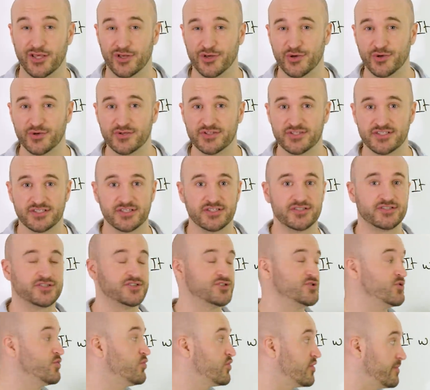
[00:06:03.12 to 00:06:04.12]
used
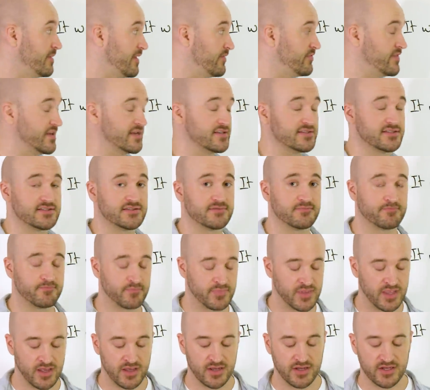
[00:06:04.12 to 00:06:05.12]
to talk about this.
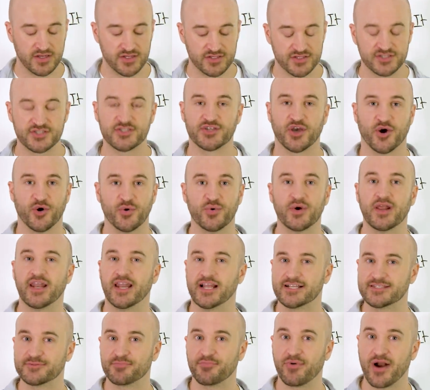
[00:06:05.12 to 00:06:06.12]
So,
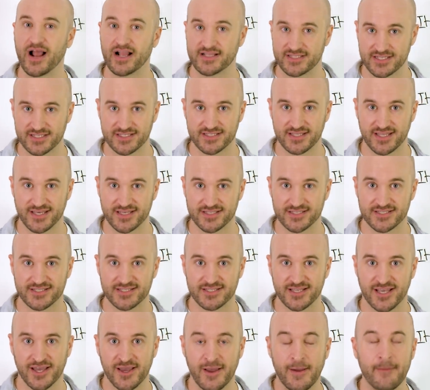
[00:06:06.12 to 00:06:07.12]
let's practice
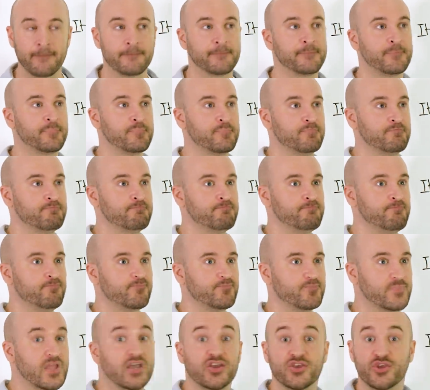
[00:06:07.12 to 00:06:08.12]
this.
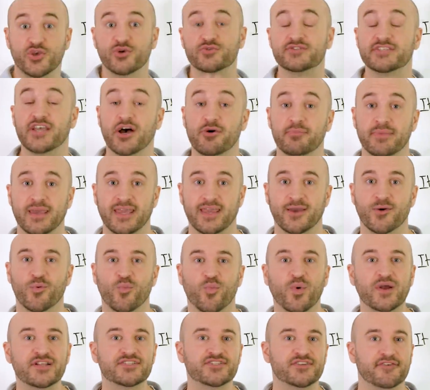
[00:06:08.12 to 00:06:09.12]
You tell me,
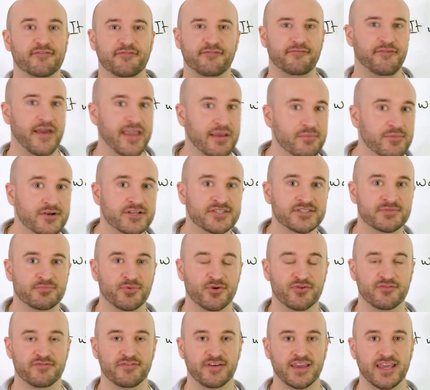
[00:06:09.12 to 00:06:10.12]
which famous
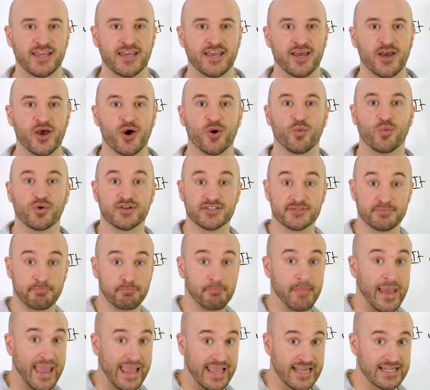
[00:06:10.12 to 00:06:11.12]
movie was
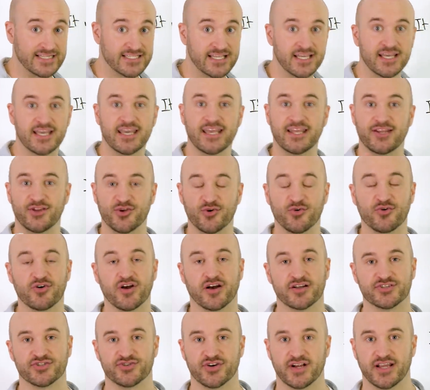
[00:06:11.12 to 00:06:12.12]
made in your
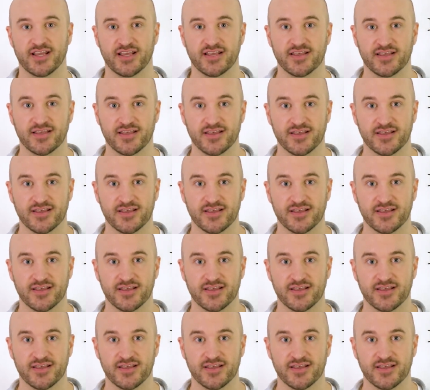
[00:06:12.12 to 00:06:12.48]
country?